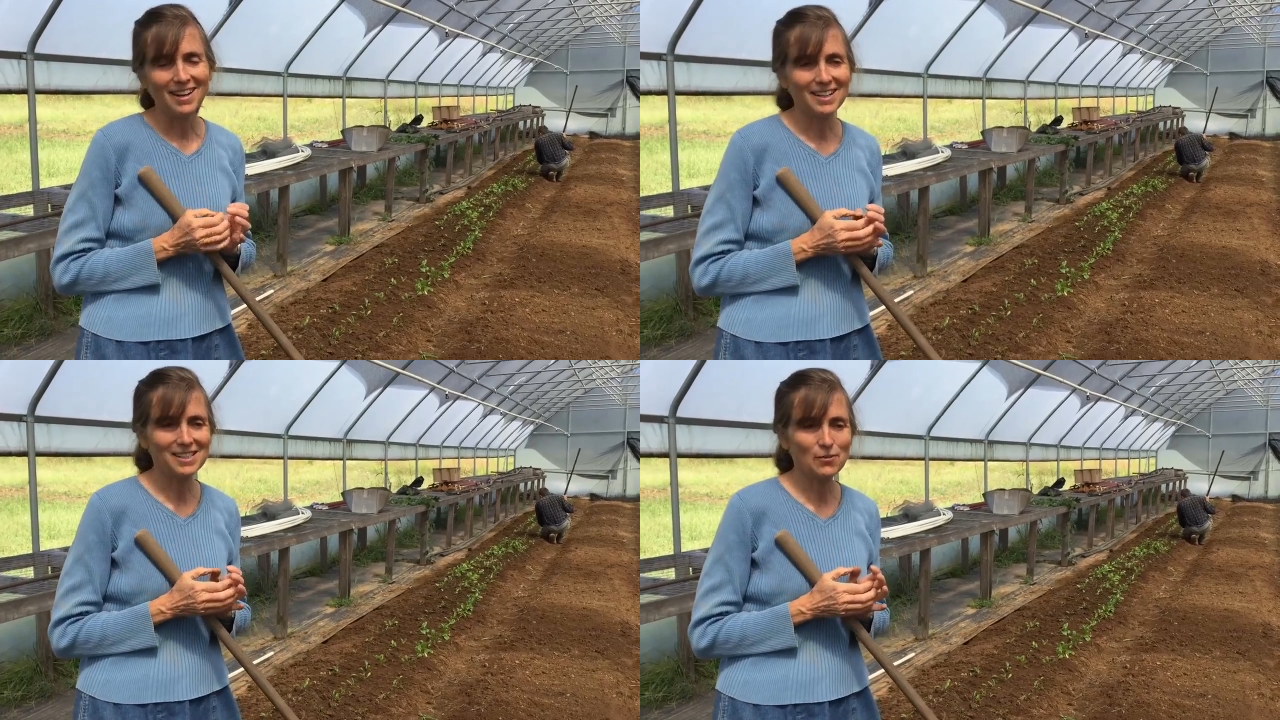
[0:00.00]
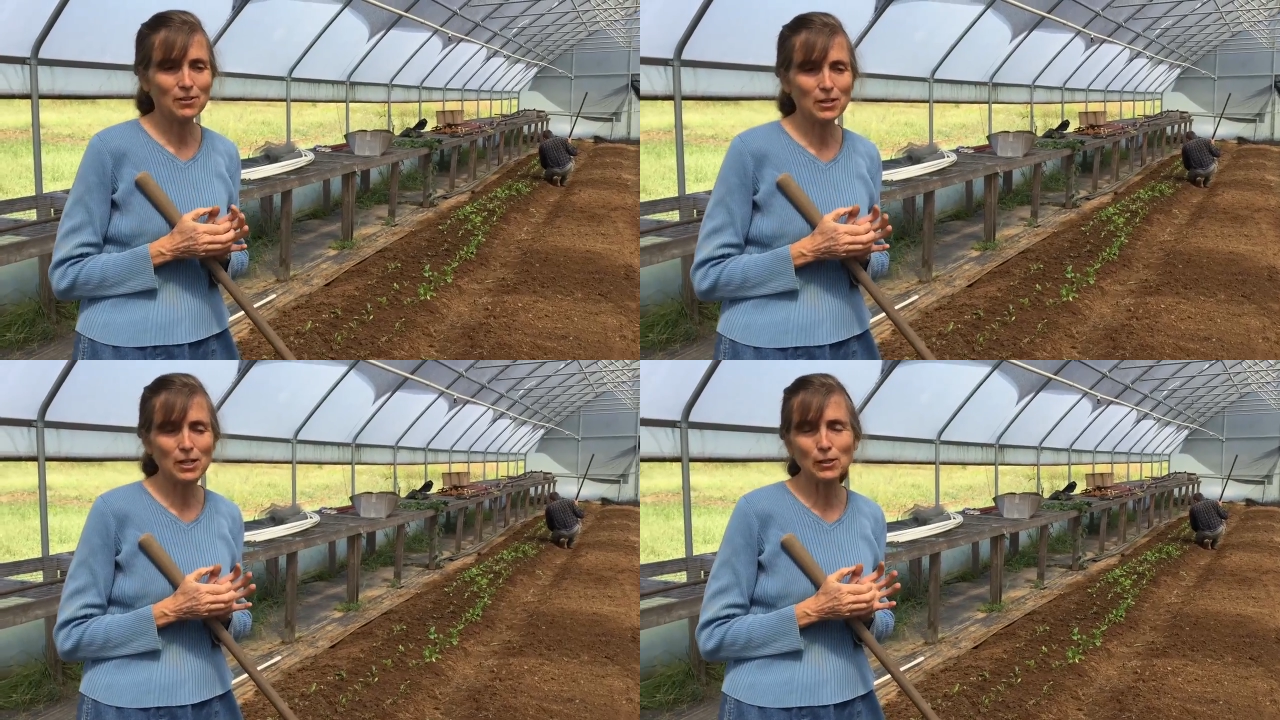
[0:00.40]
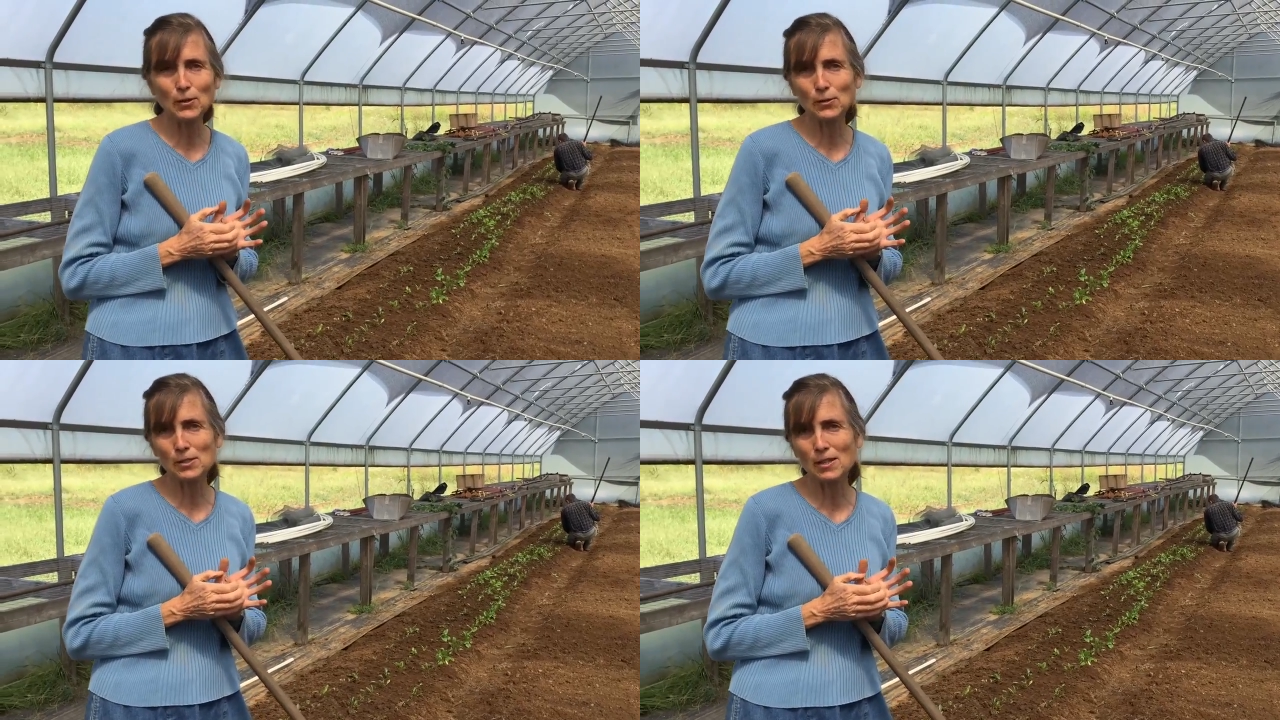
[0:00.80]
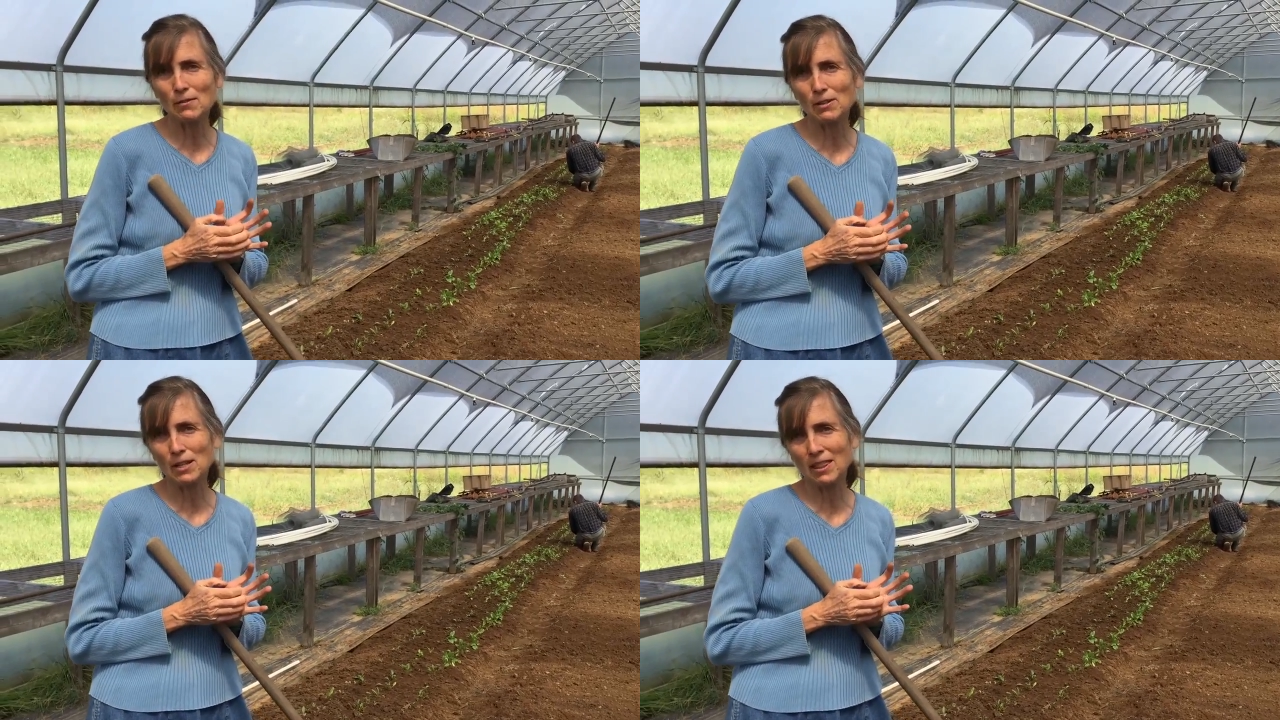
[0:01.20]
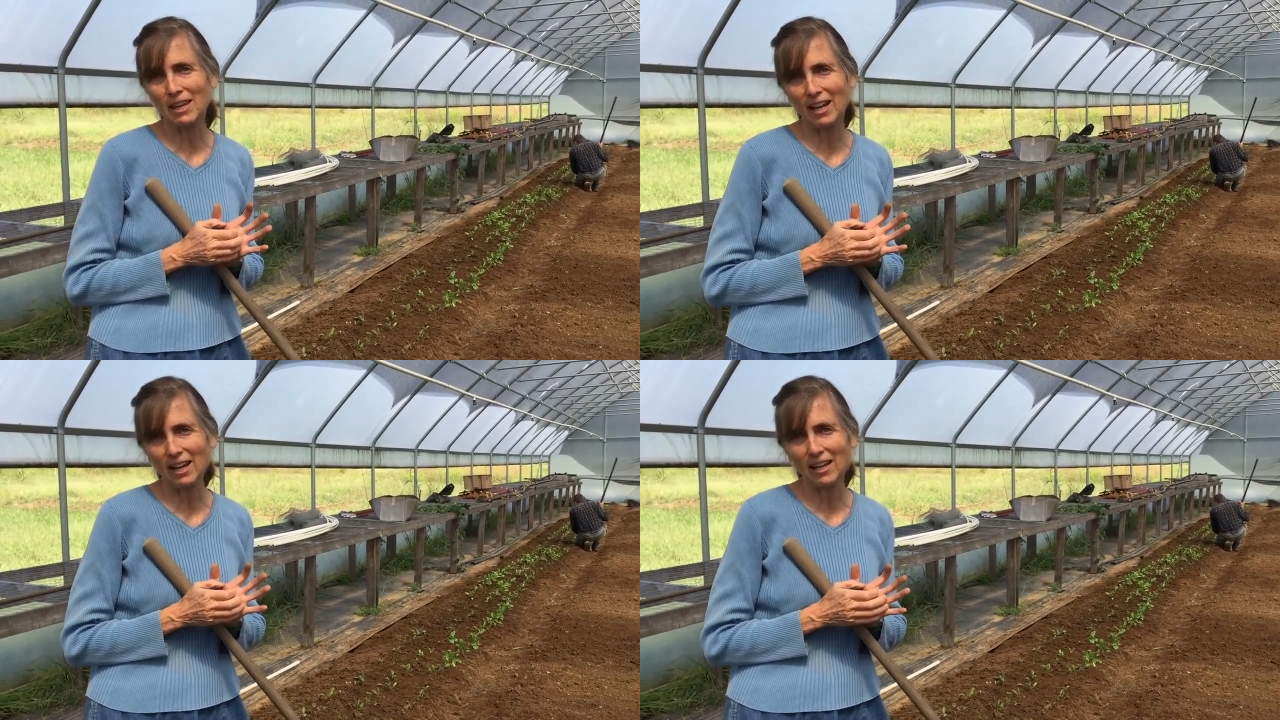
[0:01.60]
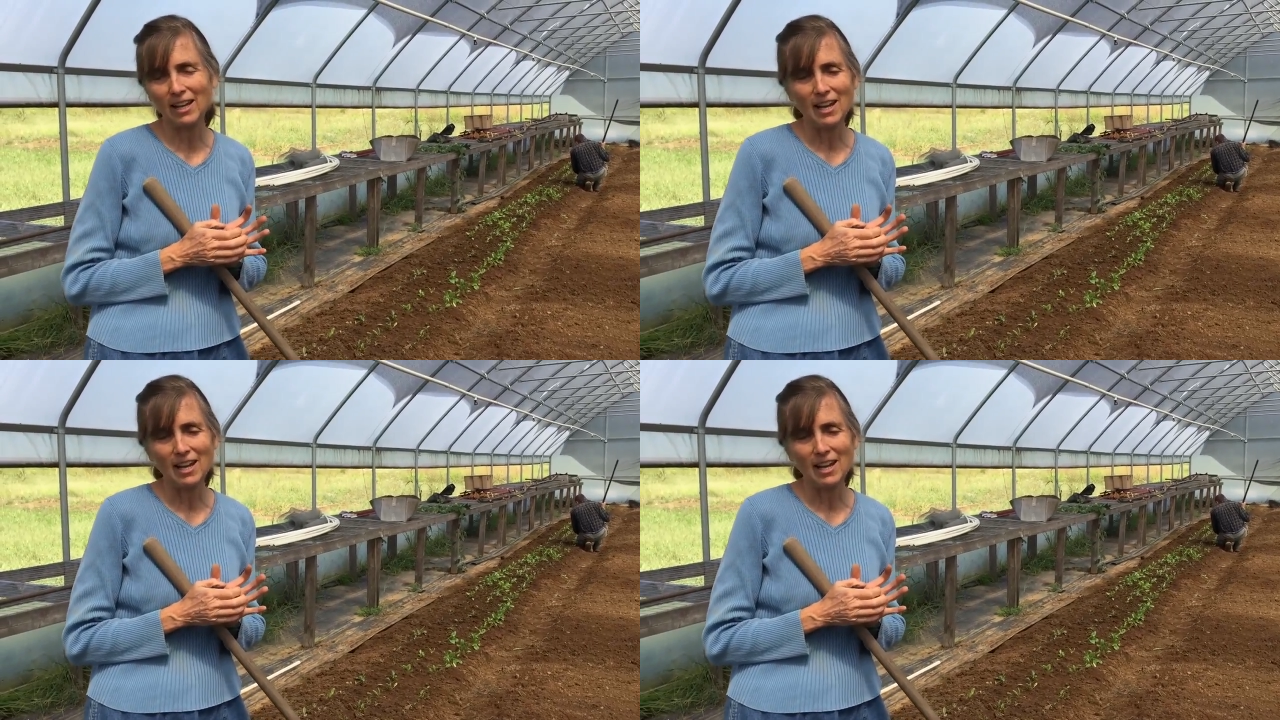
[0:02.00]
Because they're very close and they're very thick.